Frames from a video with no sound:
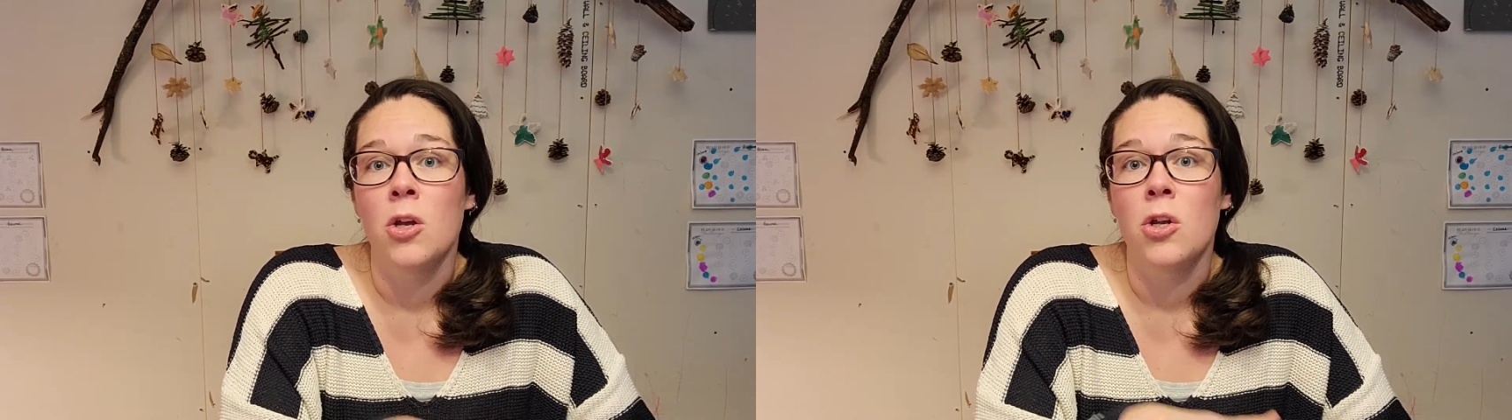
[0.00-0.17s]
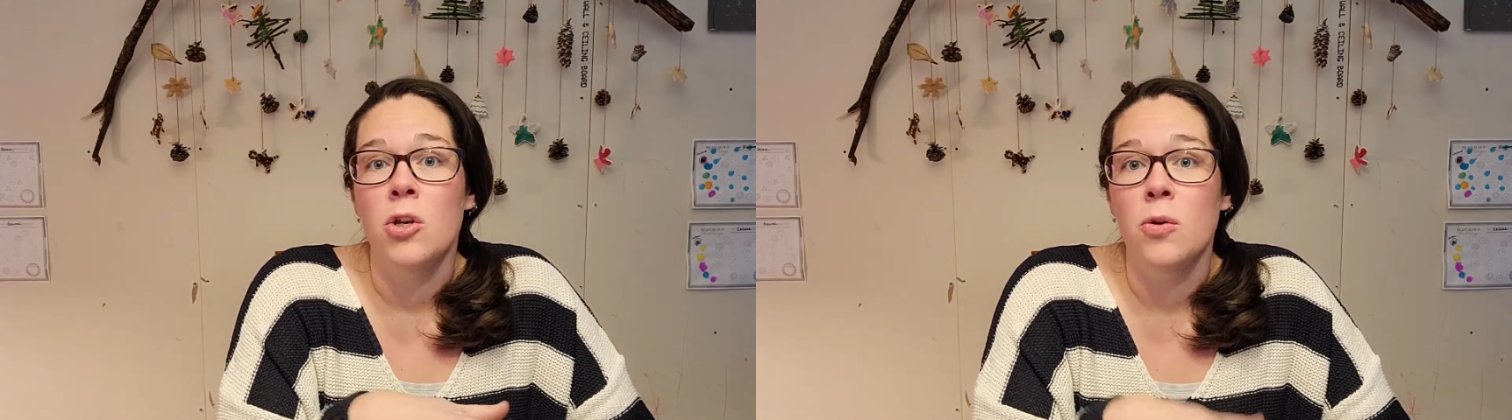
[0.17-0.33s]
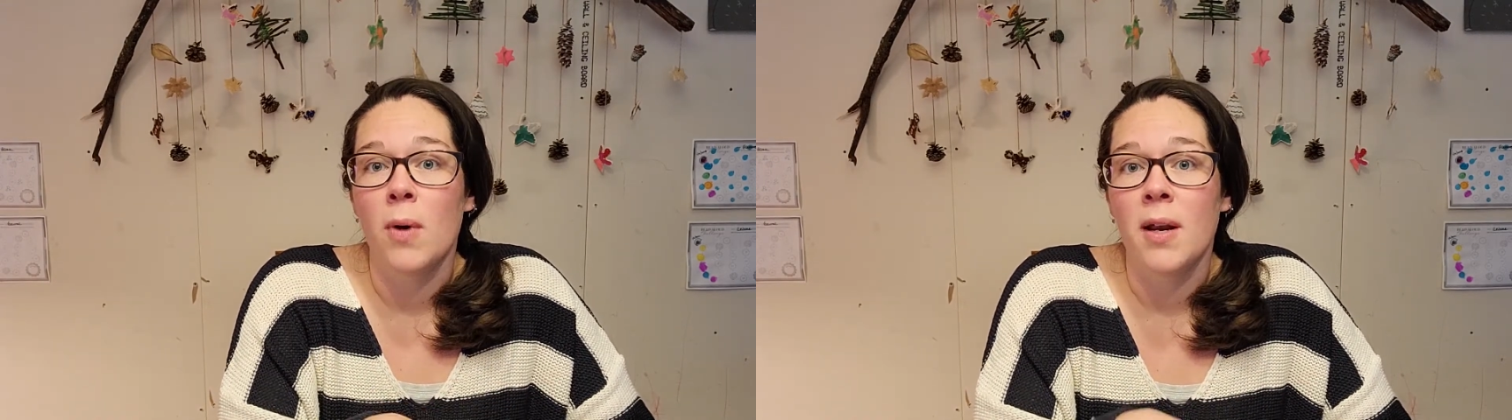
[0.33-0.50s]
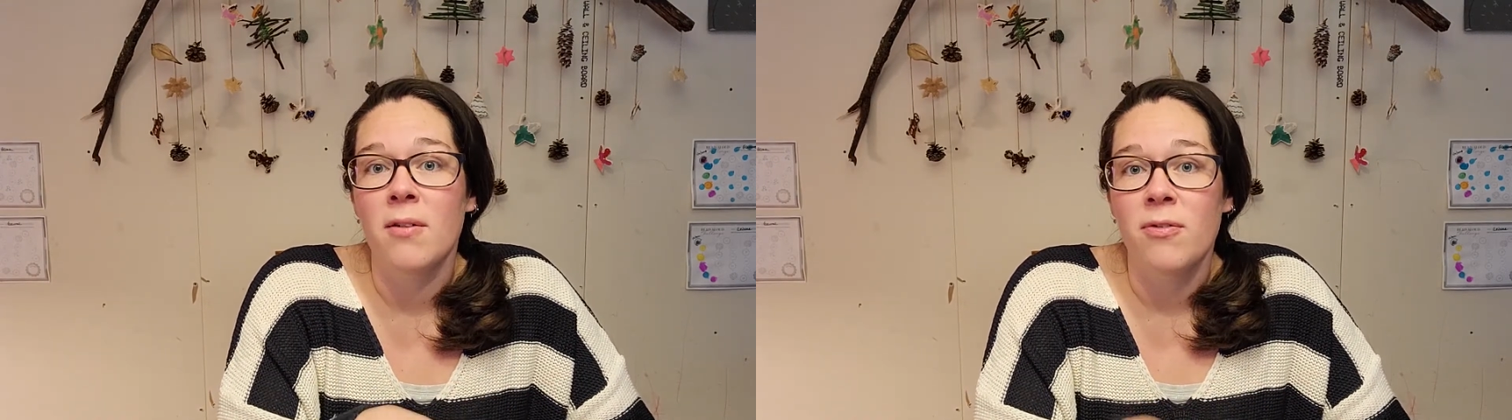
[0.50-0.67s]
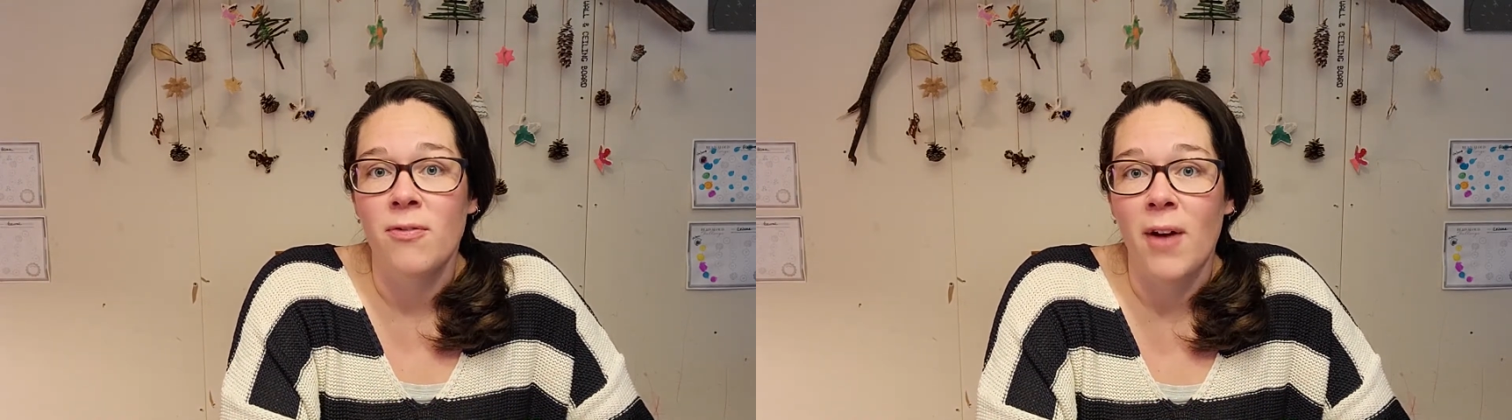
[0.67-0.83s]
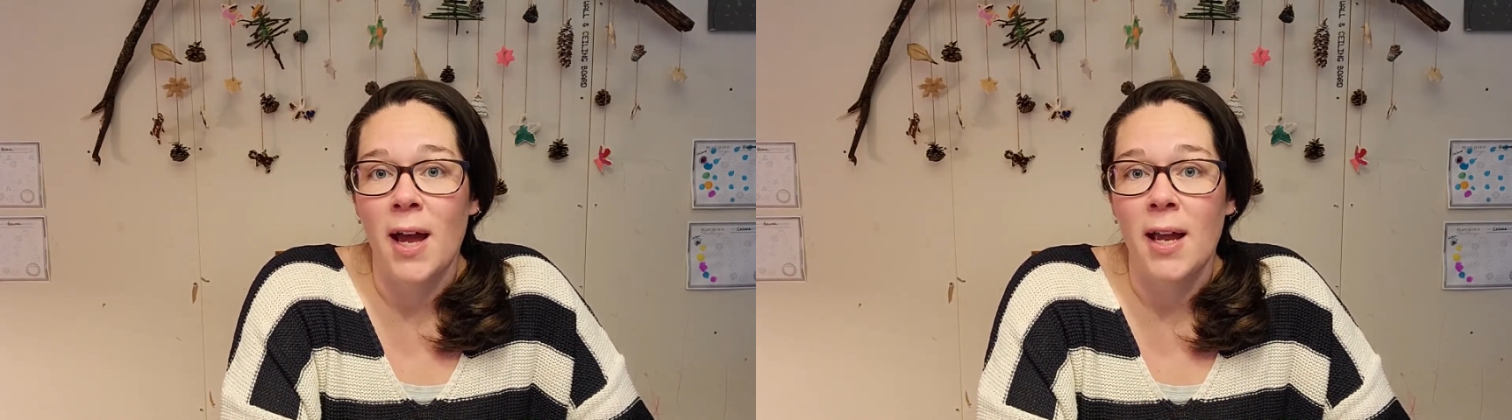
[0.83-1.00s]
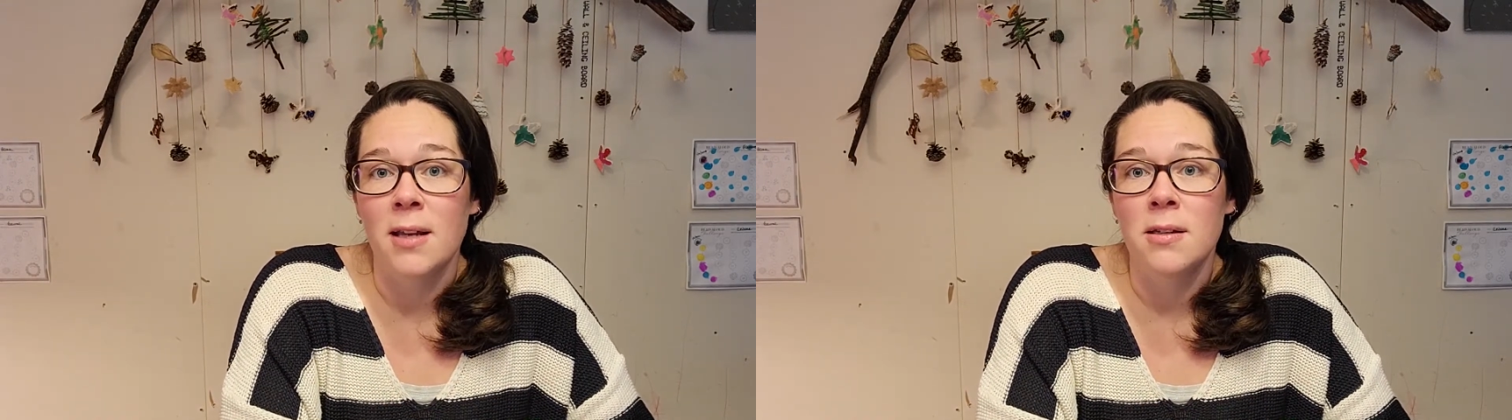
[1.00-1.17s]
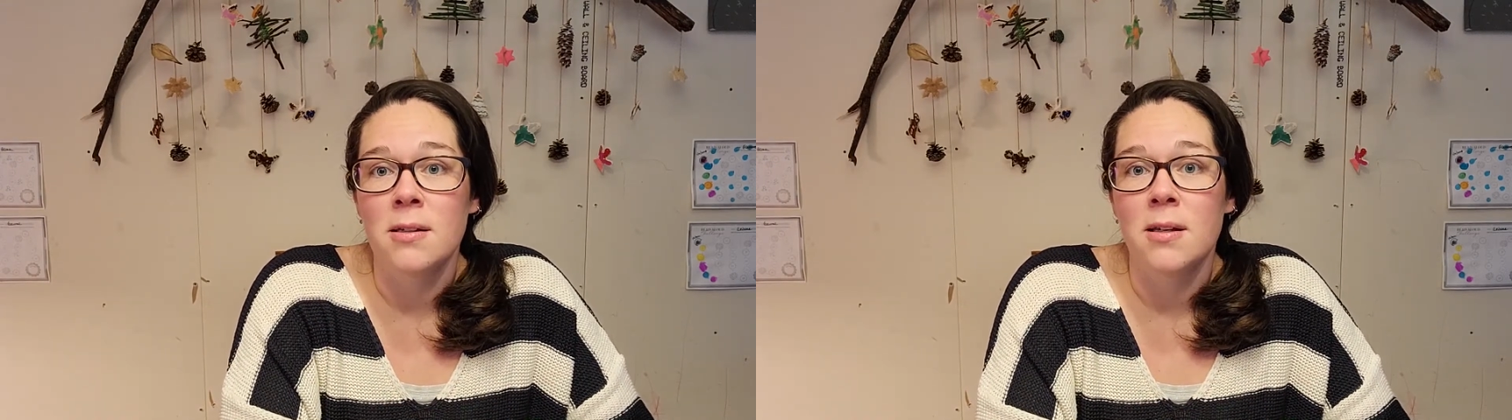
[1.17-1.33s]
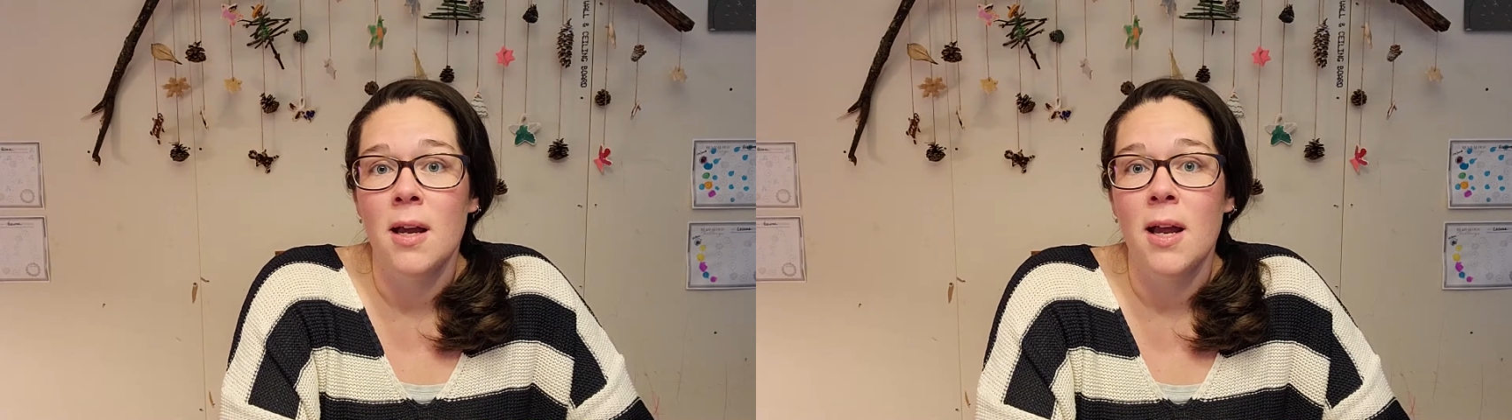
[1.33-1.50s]
You want to
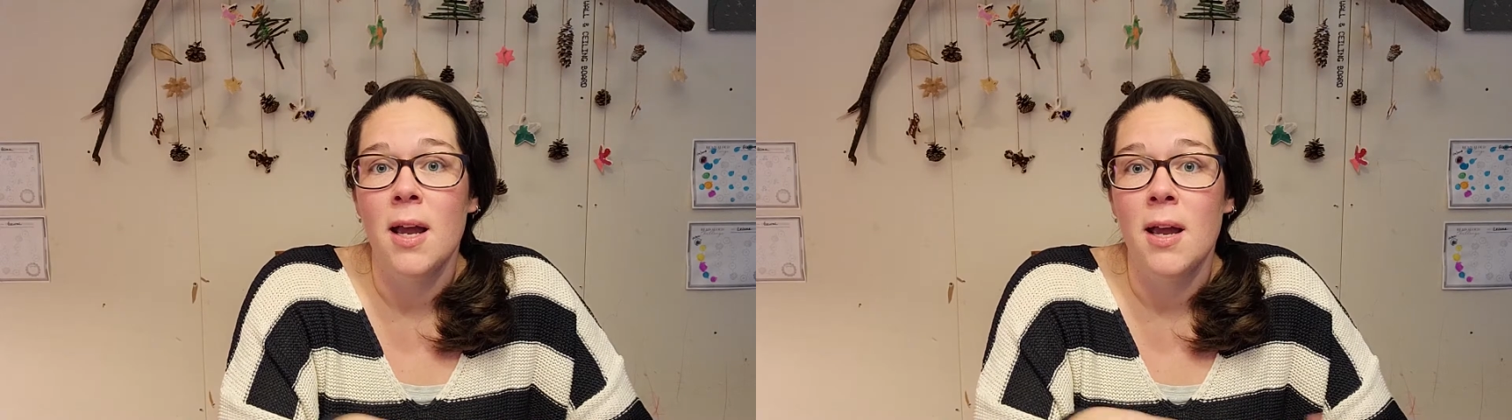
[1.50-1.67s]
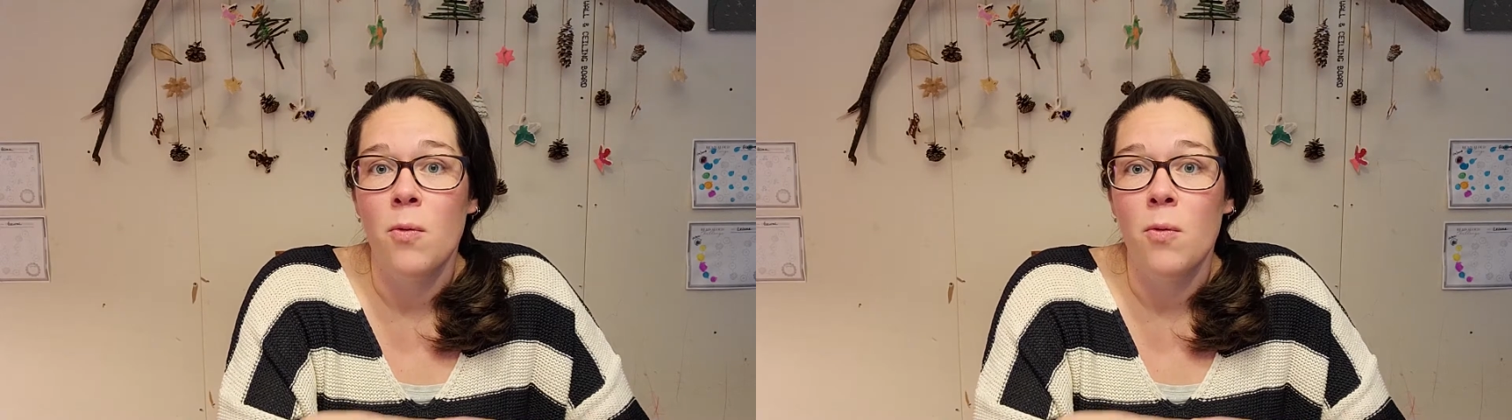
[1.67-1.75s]
find a